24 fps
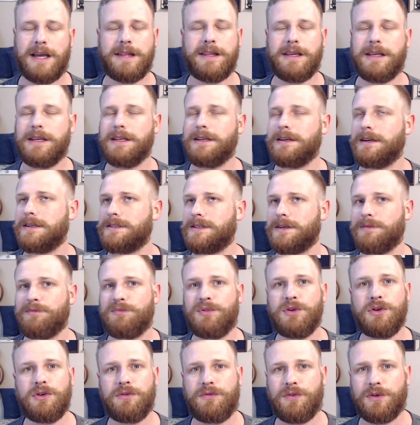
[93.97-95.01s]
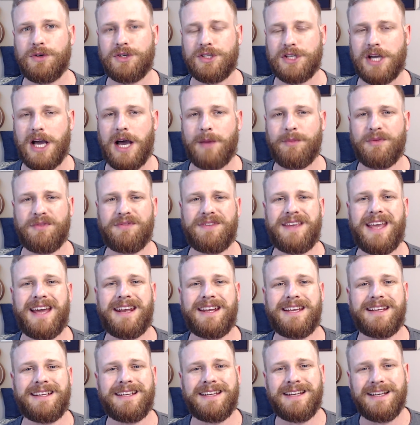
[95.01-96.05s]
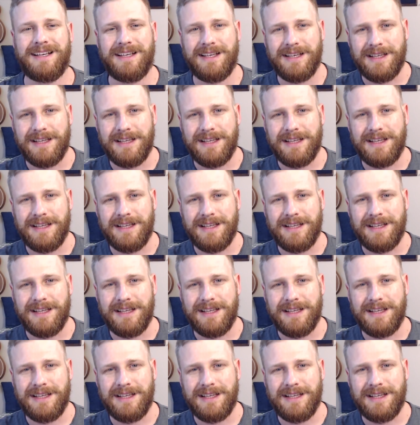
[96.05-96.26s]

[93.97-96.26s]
I think he does a beautiful job of getting